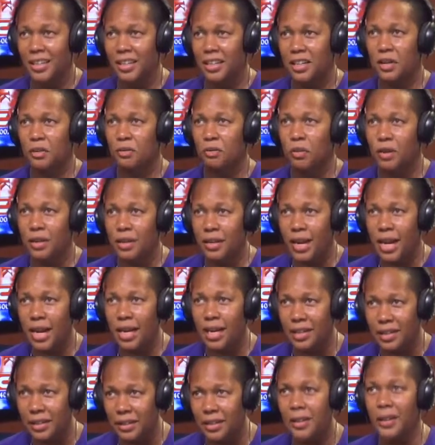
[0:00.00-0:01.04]
if we're not
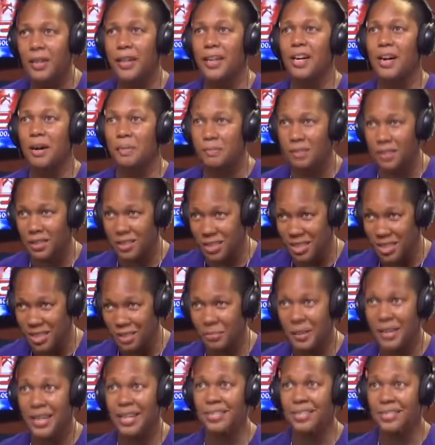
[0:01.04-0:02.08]
clearing up the
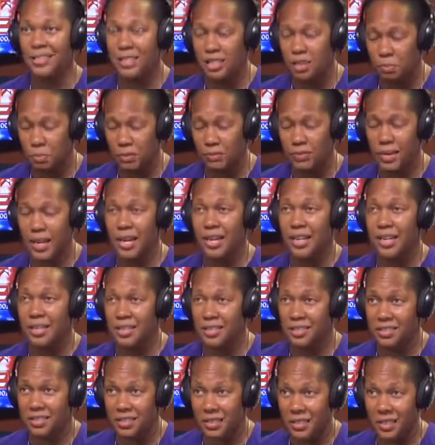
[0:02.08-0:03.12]
space that's providing us
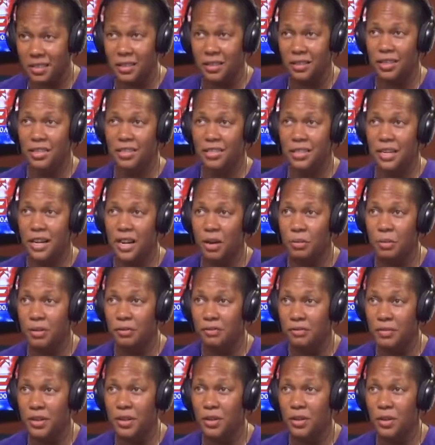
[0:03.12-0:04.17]
signaling to how we
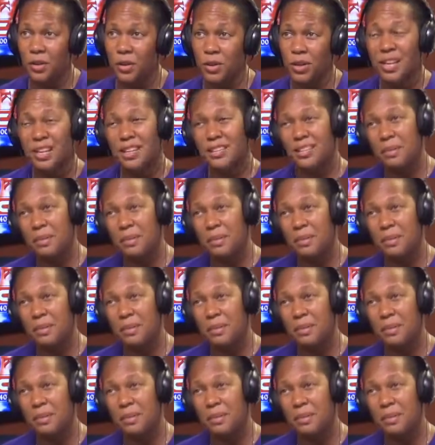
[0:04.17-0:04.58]
feel,